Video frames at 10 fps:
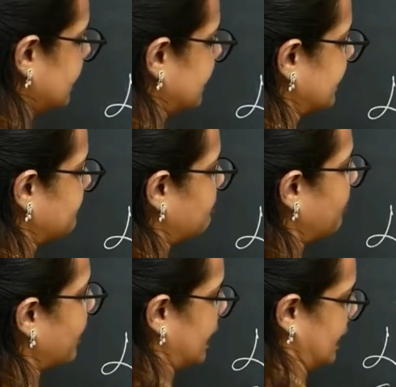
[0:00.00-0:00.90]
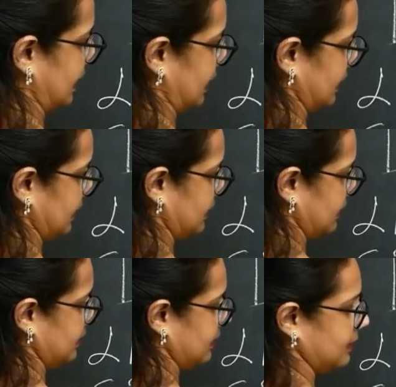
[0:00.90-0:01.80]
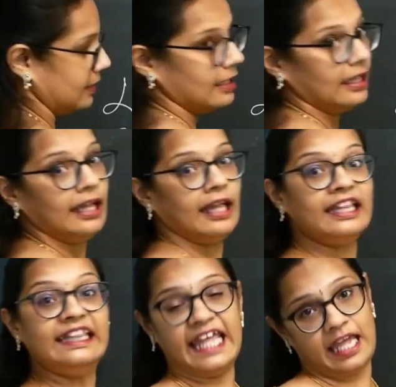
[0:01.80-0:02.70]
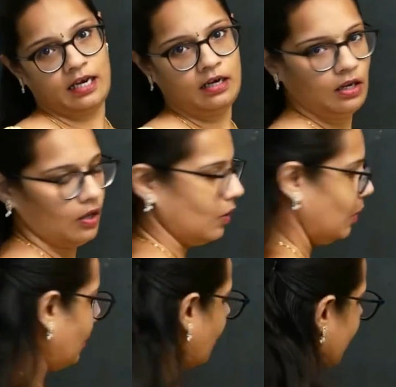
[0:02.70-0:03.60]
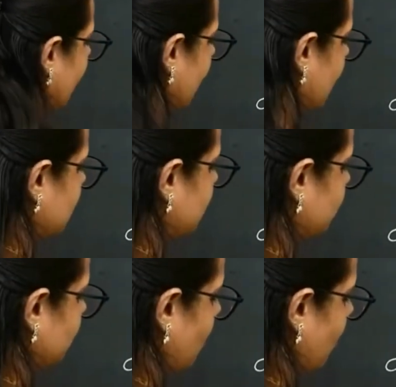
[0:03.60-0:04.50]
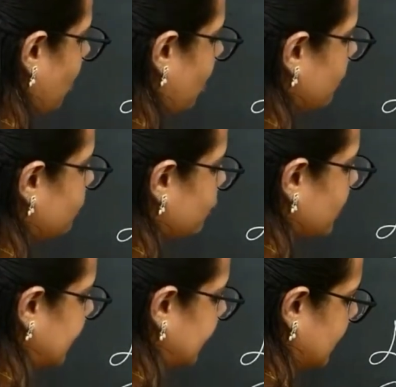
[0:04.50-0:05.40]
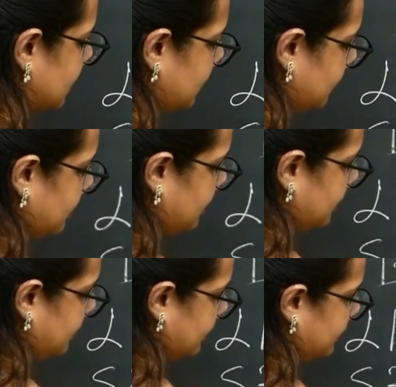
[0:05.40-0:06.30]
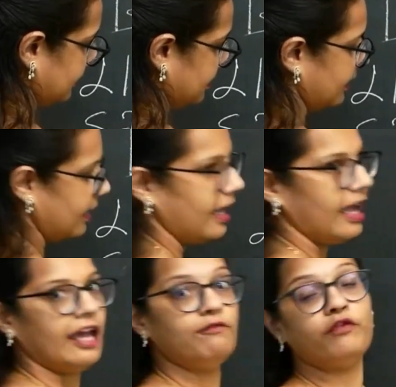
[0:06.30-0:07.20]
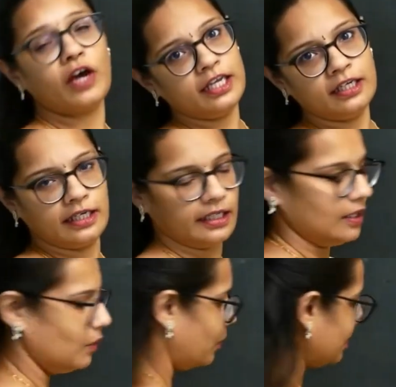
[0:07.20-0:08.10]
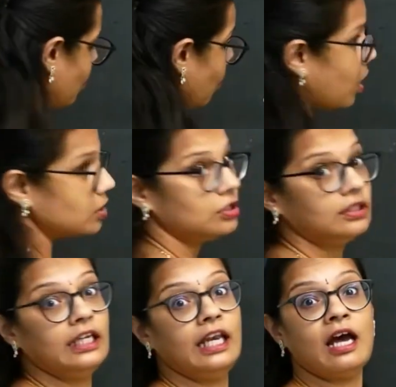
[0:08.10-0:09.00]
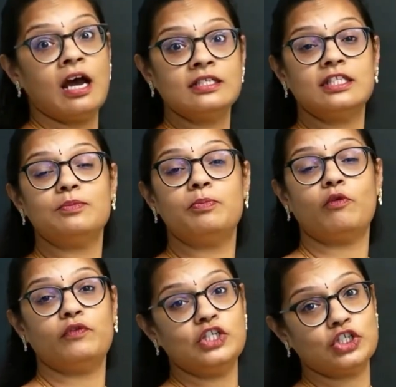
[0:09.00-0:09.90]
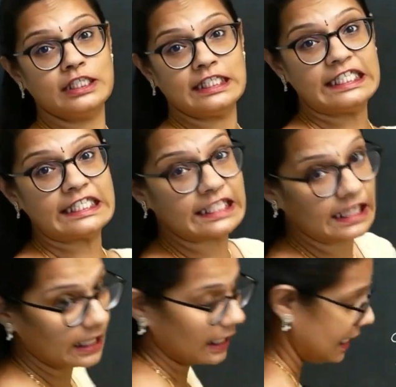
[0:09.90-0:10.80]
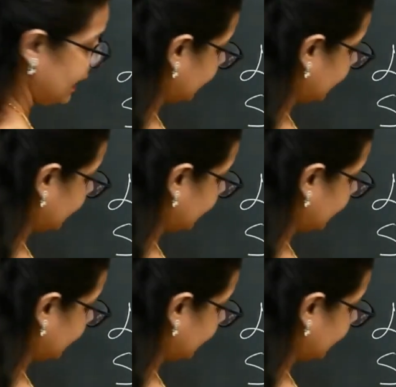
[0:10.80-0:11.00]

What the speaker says: speak. Then we learn to read. And finally, we move on to the last proficiency skill,